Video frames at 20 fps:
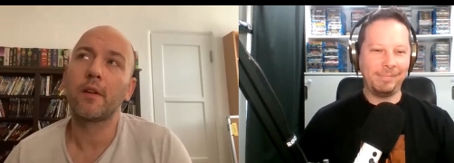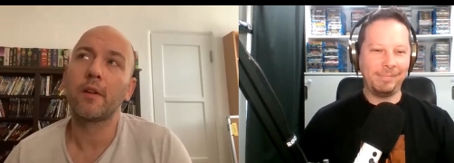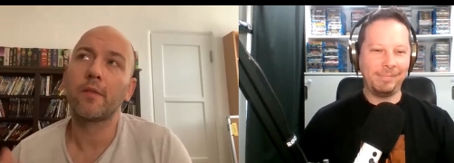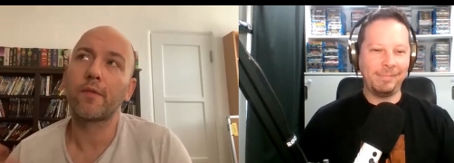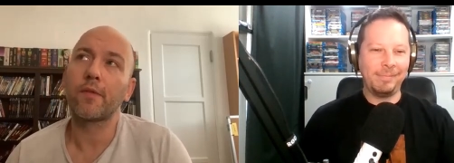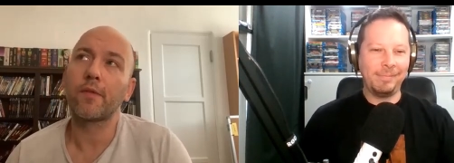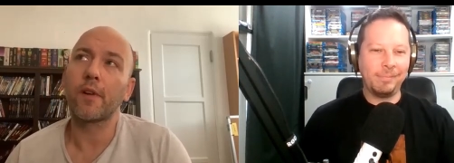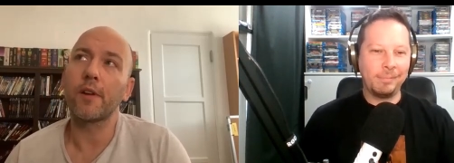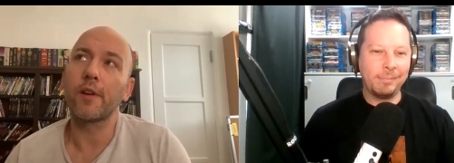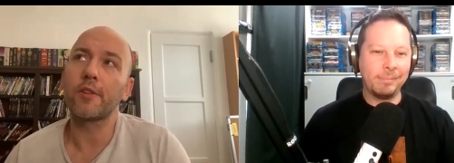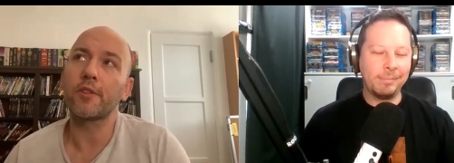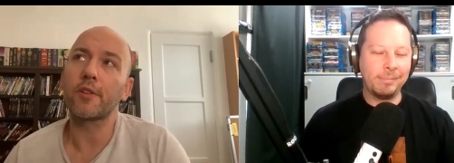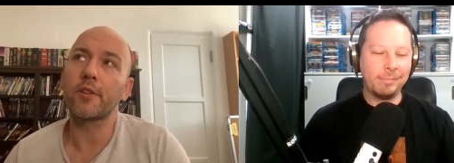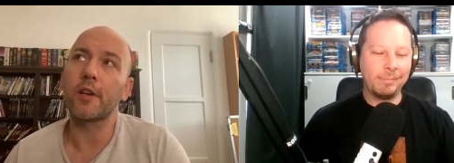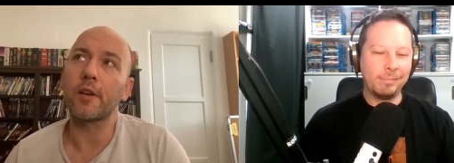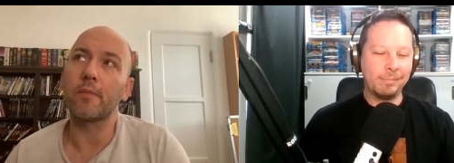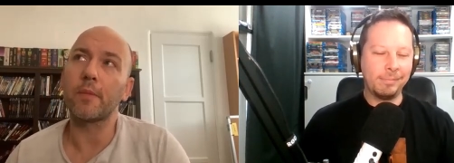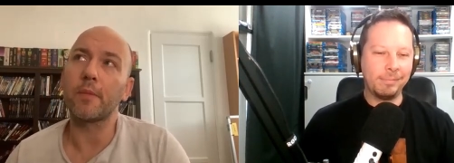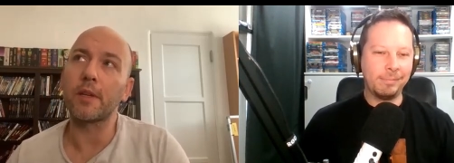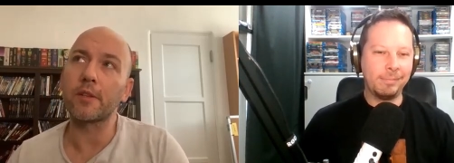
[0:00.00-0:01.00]

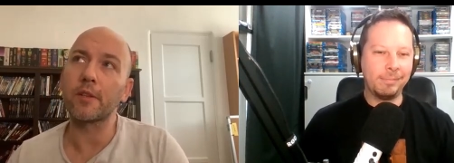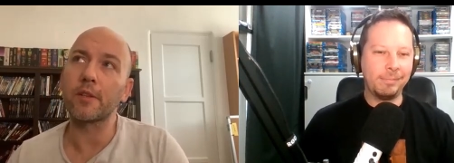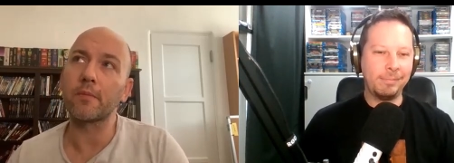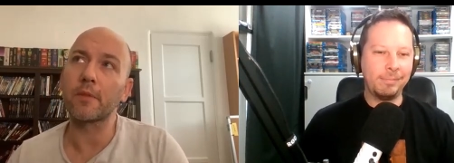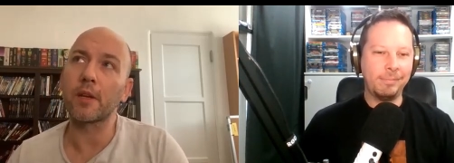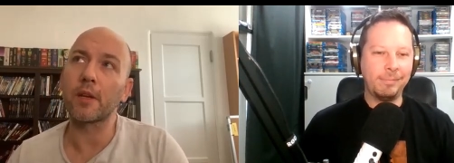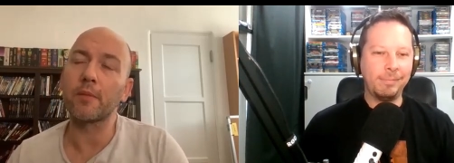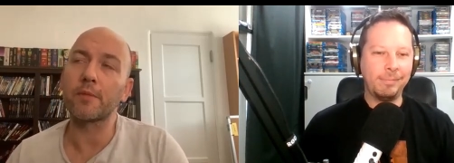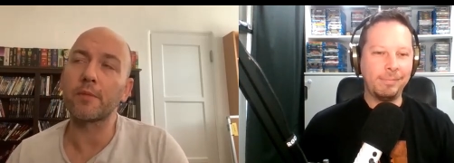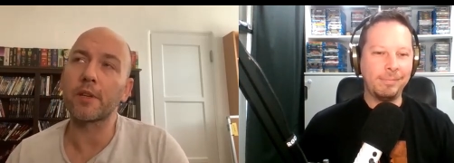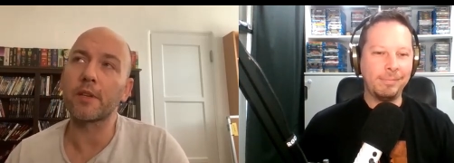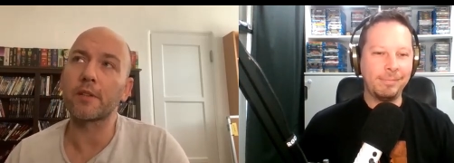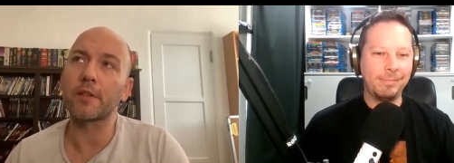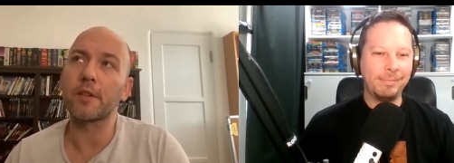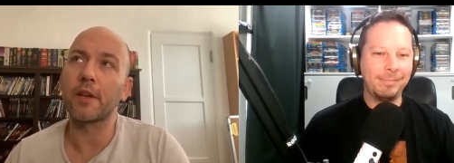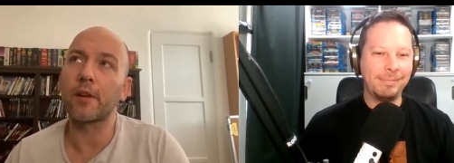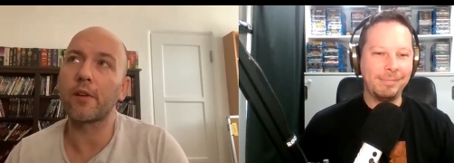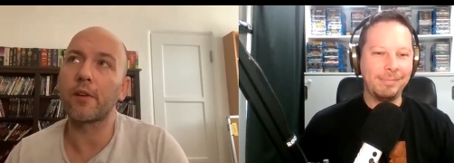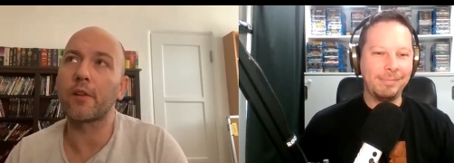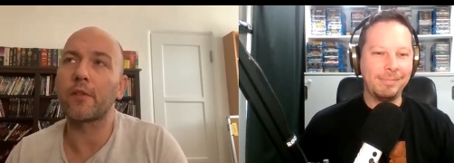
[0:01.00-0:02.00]
Speaker 1: frustrate me sometimes as
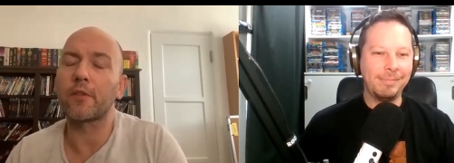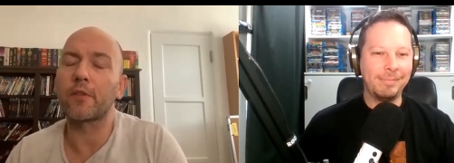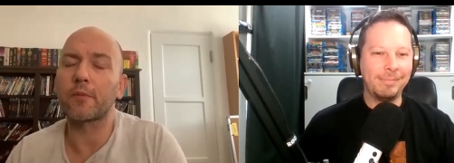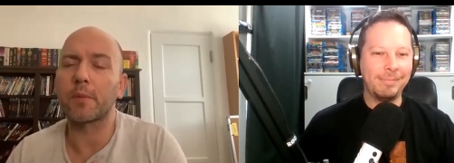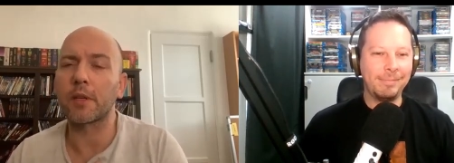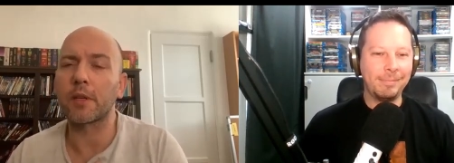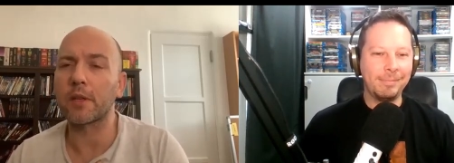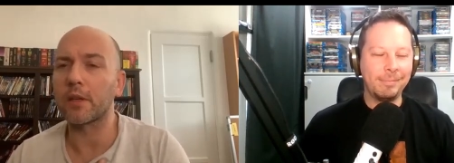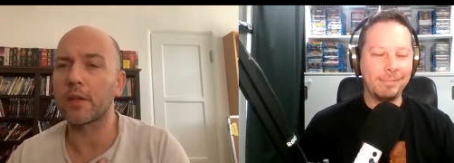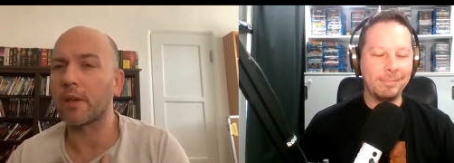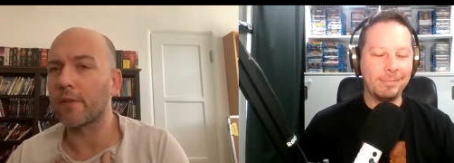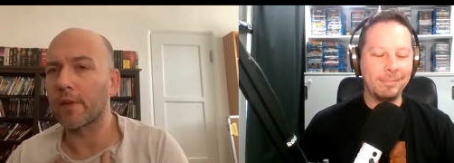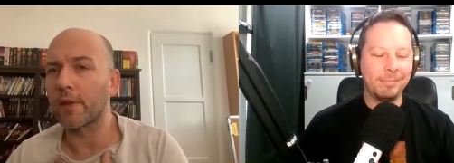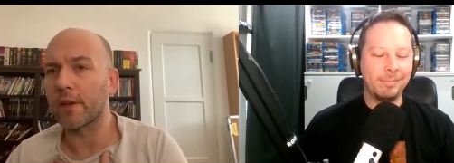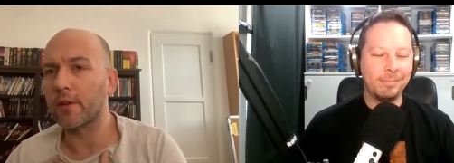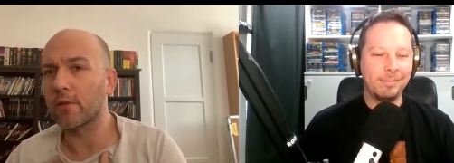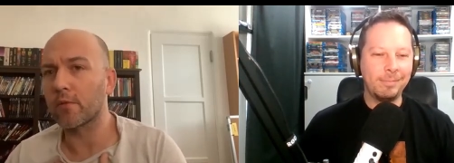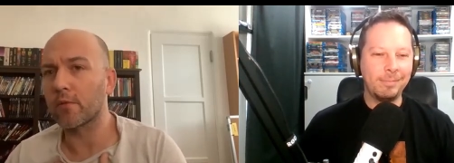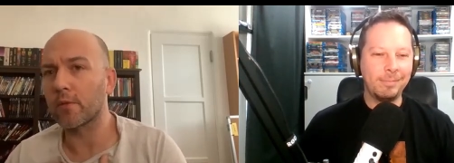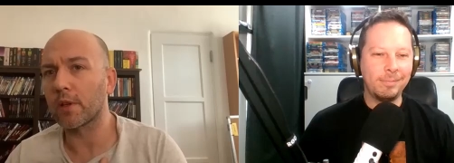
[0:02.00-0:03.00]
narratives because if I
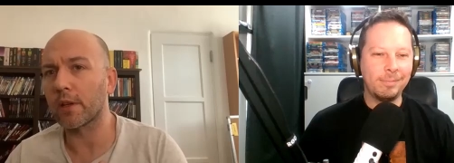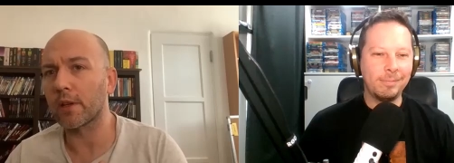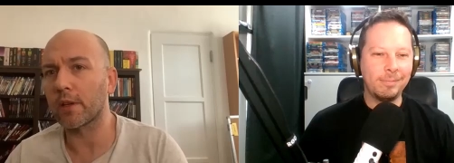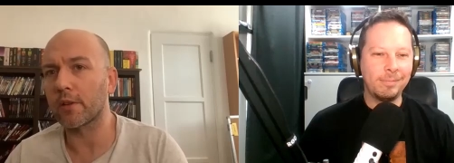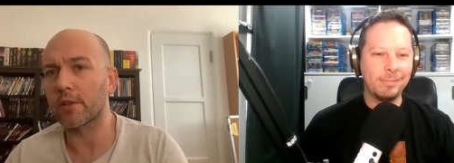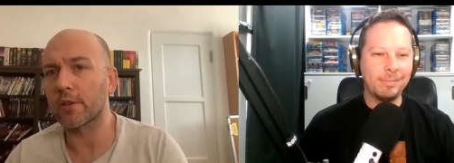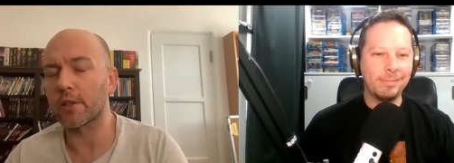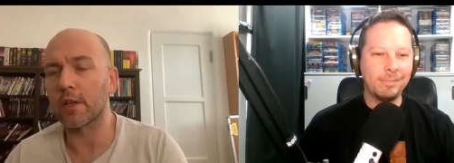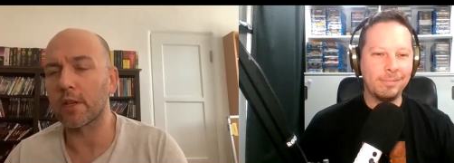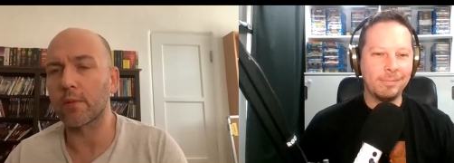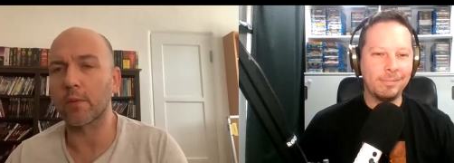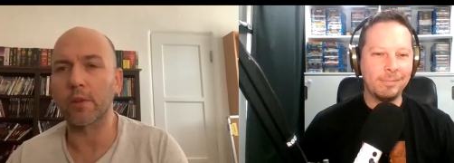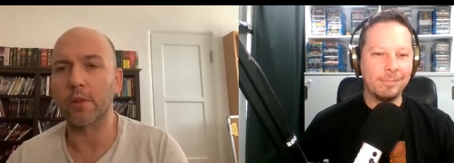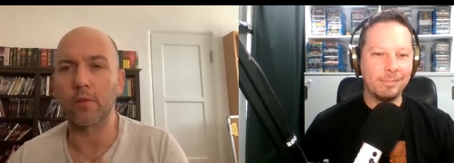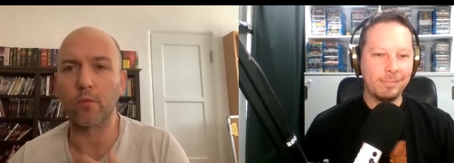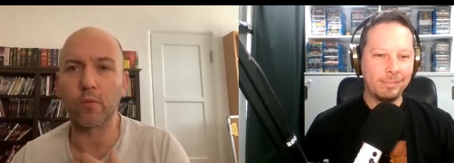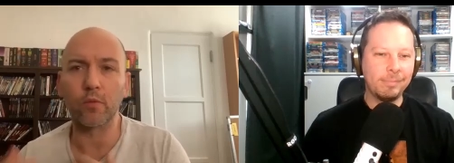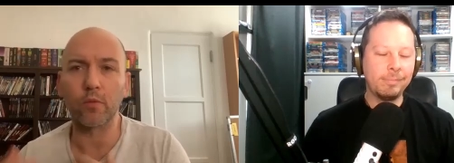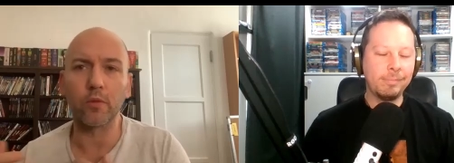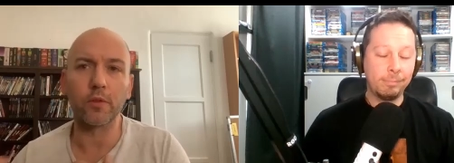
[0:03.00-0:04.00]
don't really understand what the
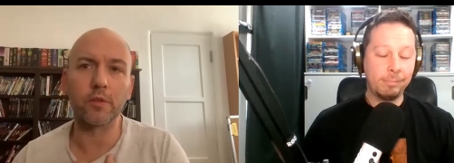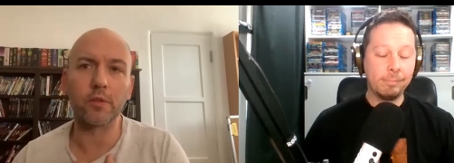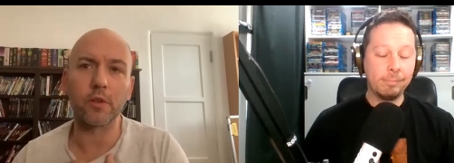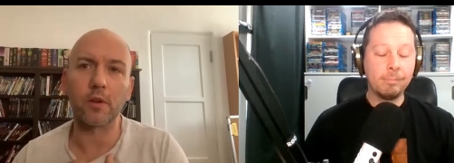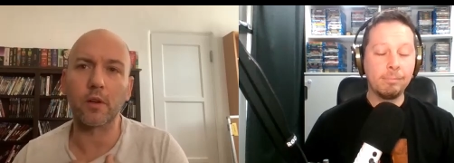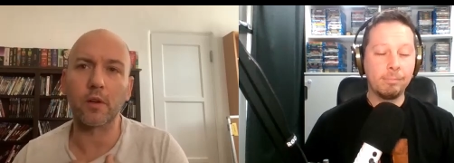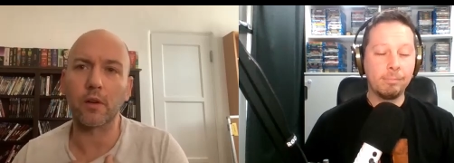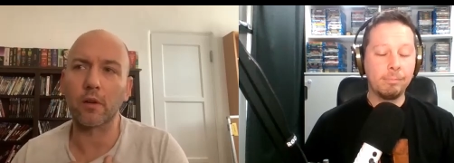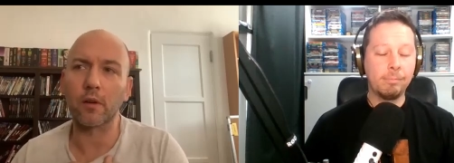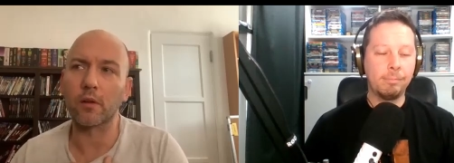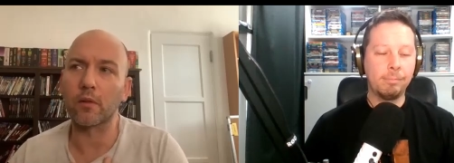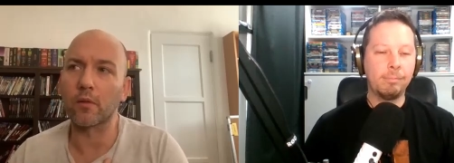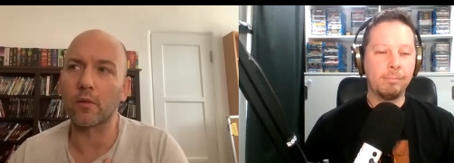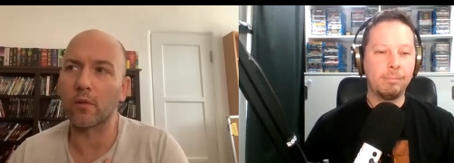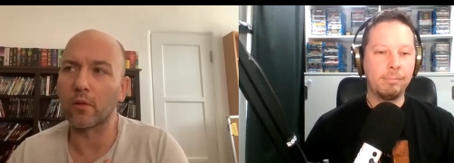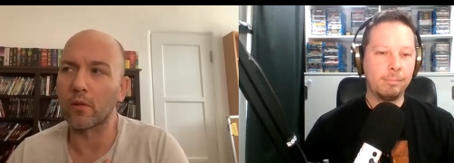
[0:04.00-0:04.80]
rules are or,